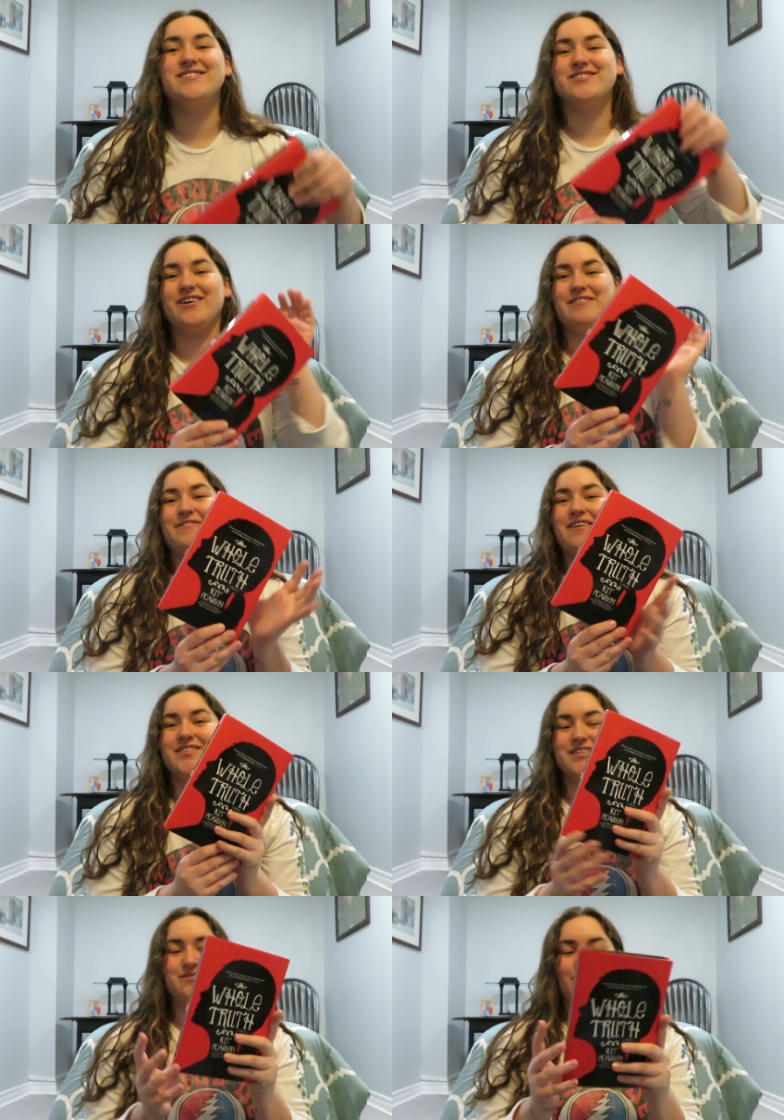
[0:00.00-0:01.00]
So I
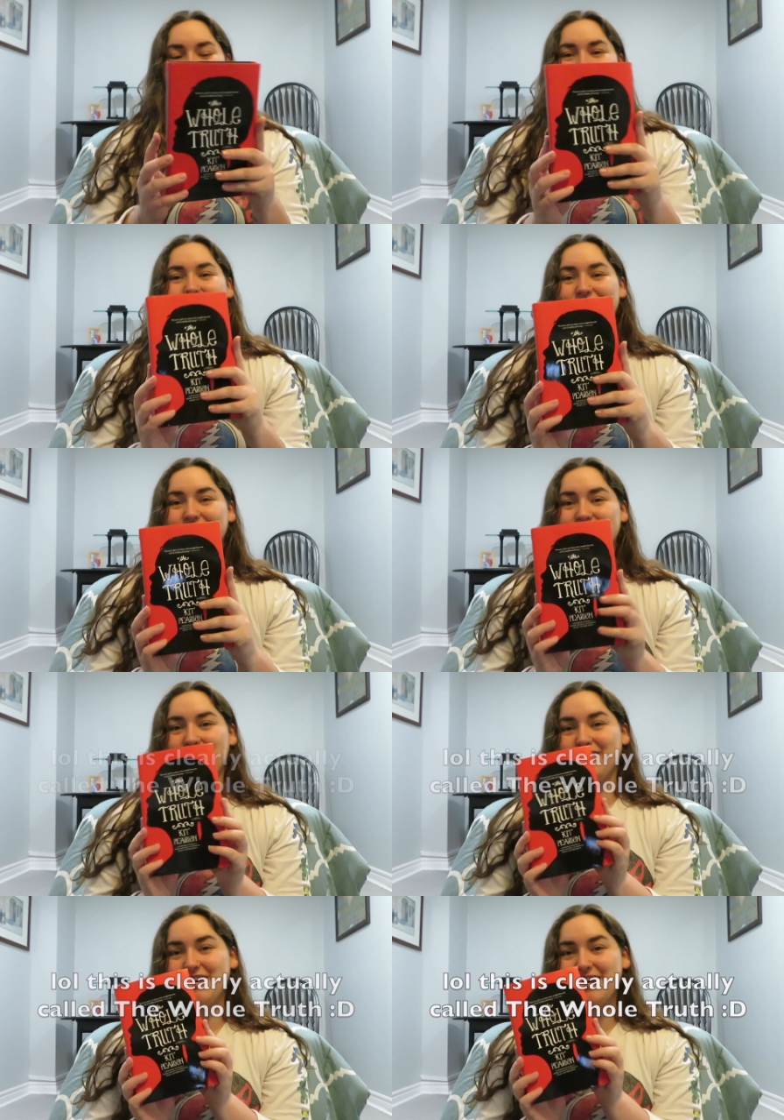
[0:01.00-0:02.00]
found this one. It's called The
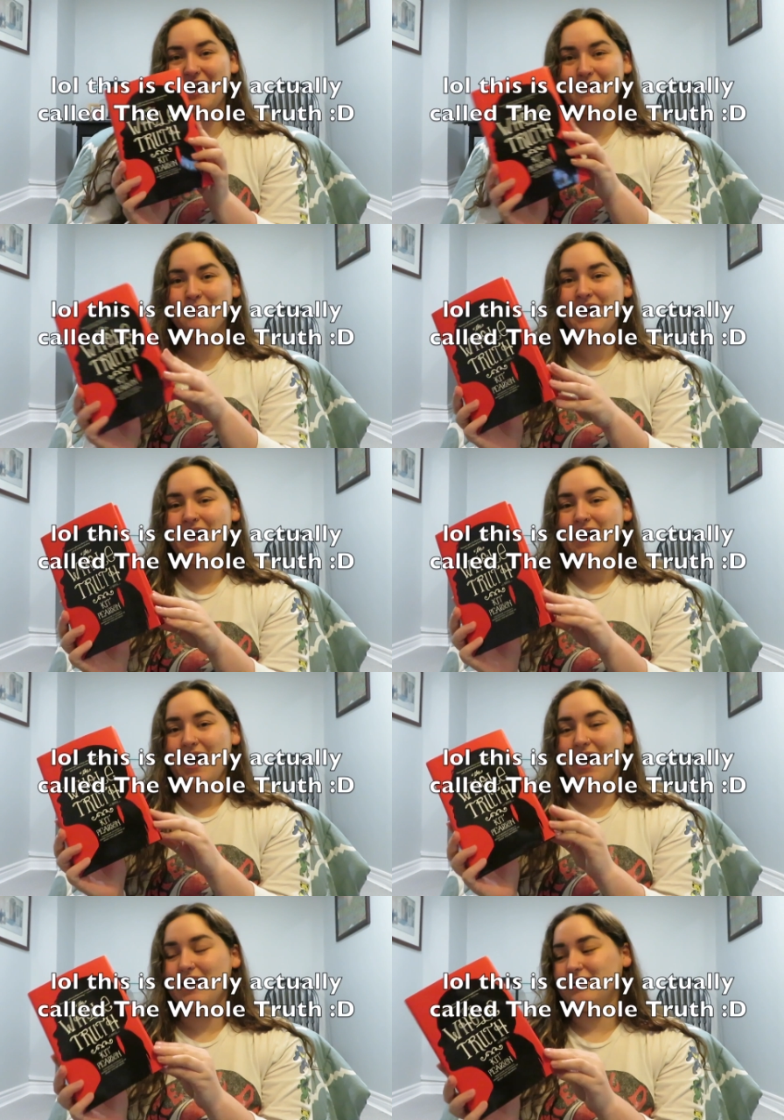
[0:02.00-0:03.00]
Daring Game,
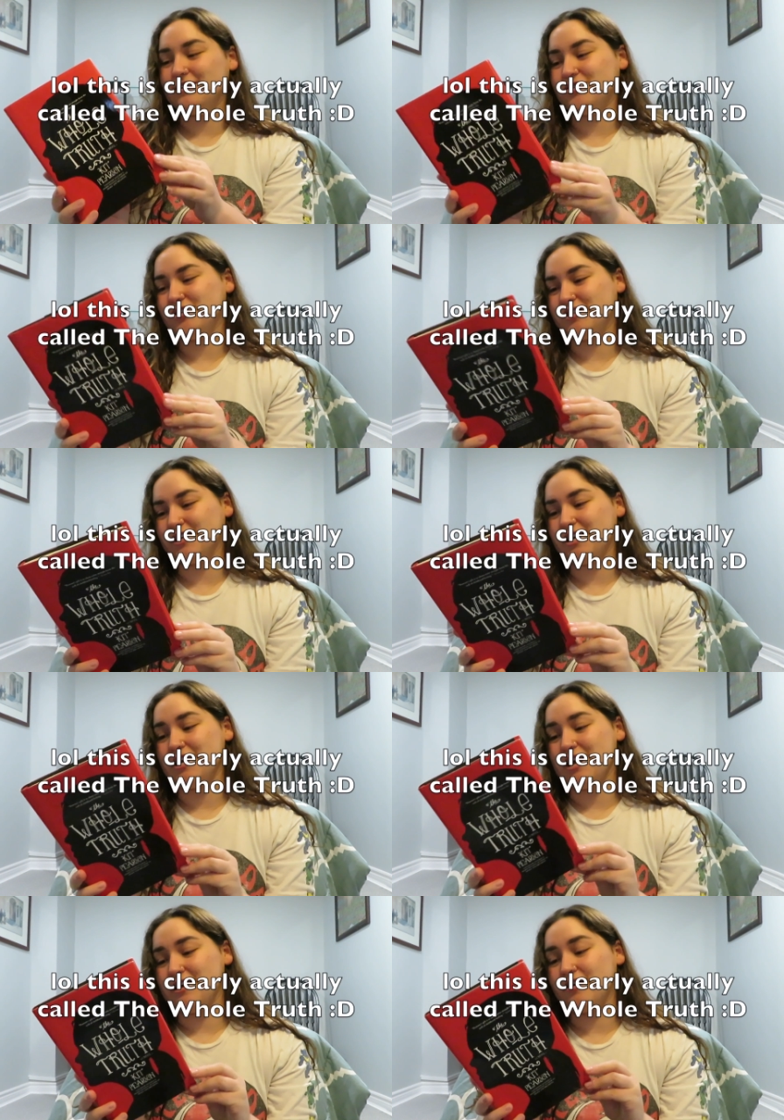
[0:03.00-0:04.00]
and she's a
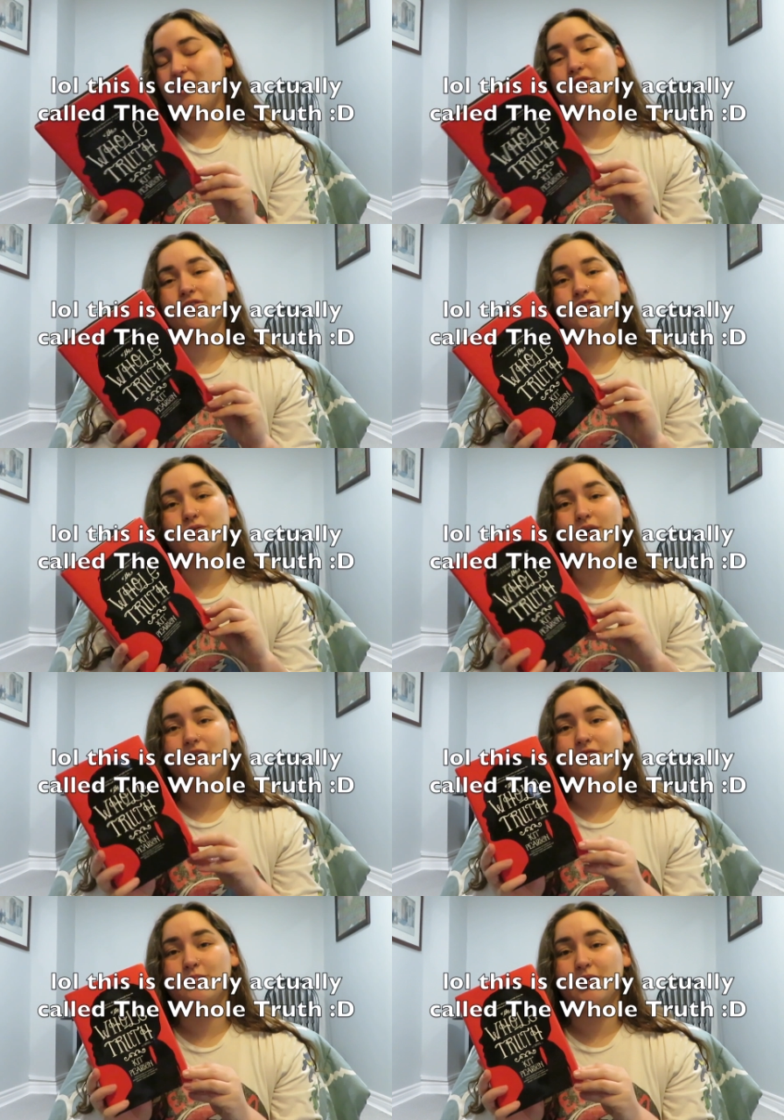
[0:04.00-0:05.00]
Canadian author, so a lot
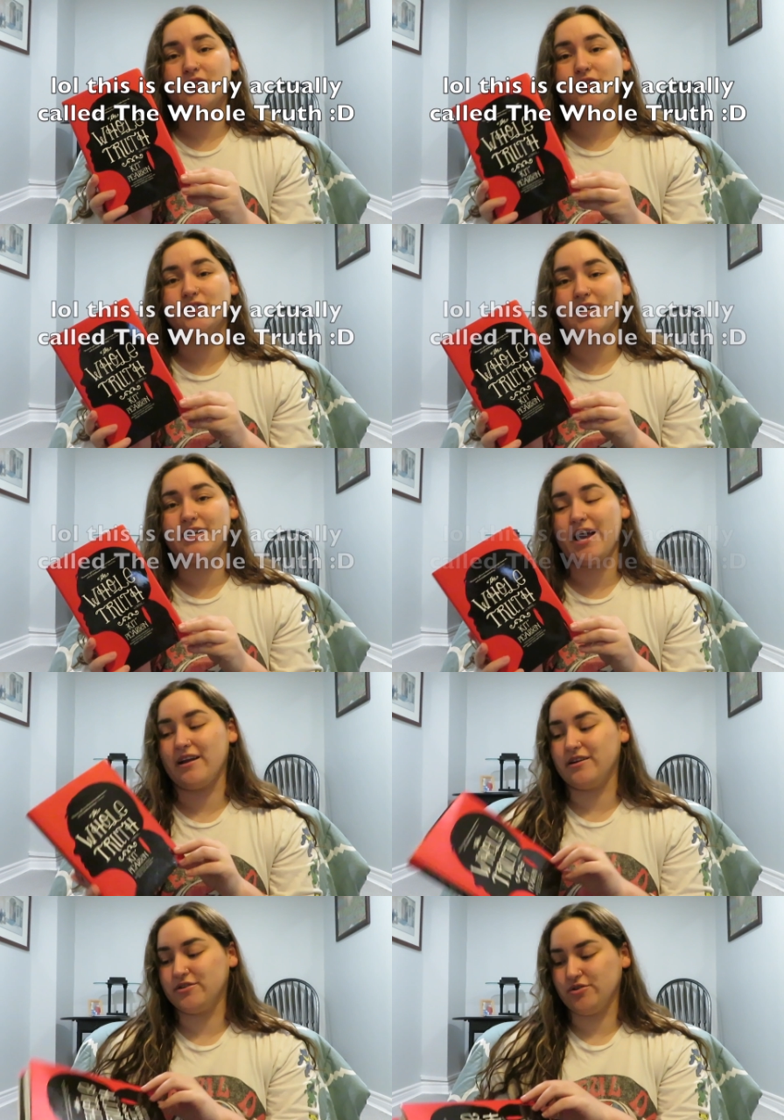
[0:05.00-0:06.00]
of her books are set in
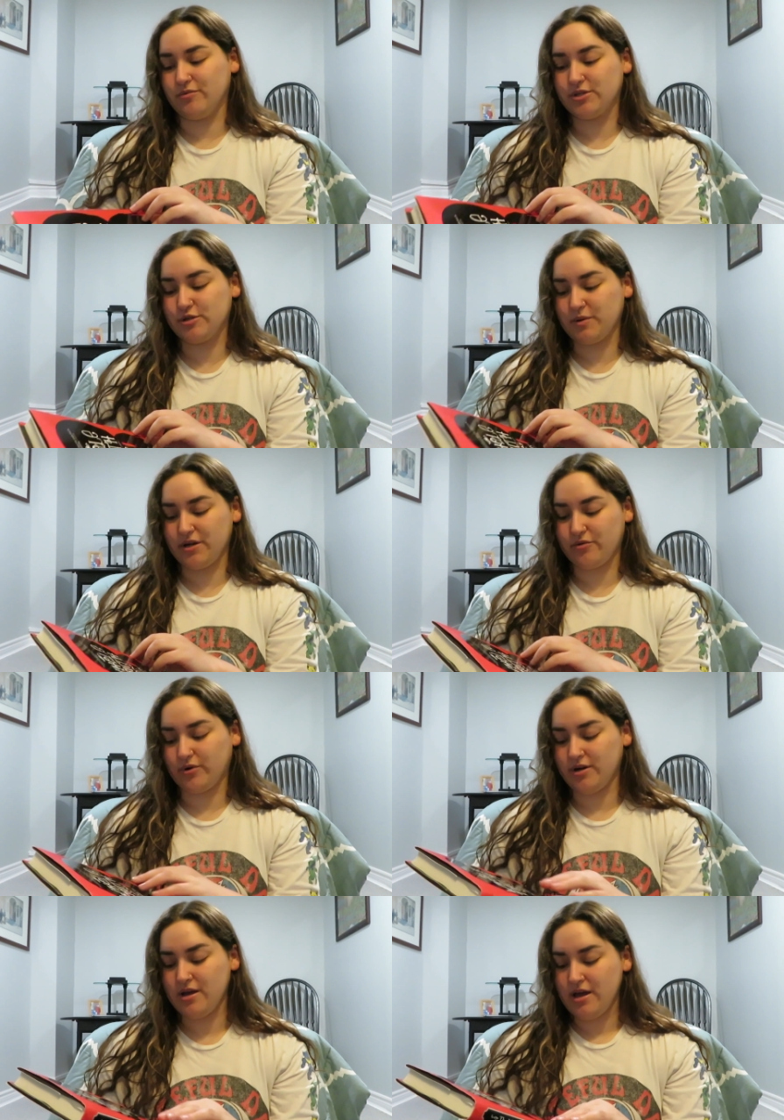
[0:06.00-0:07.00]
Canada too, which is pretty
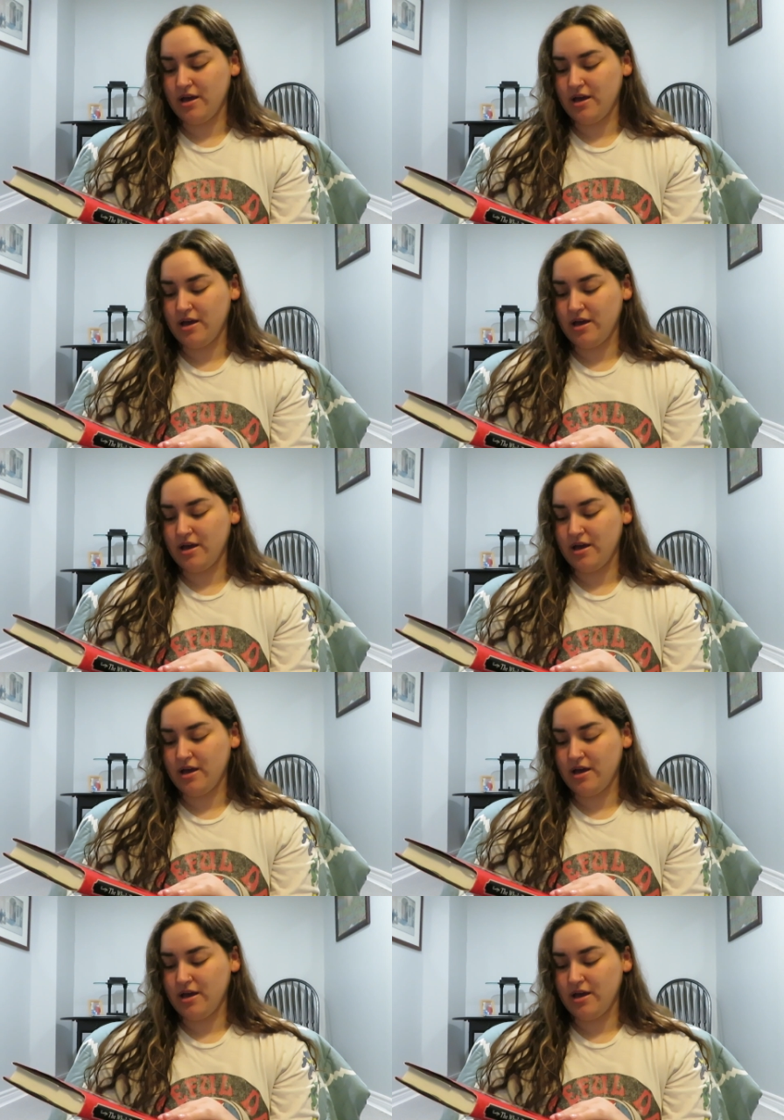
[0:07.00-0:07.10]
cool.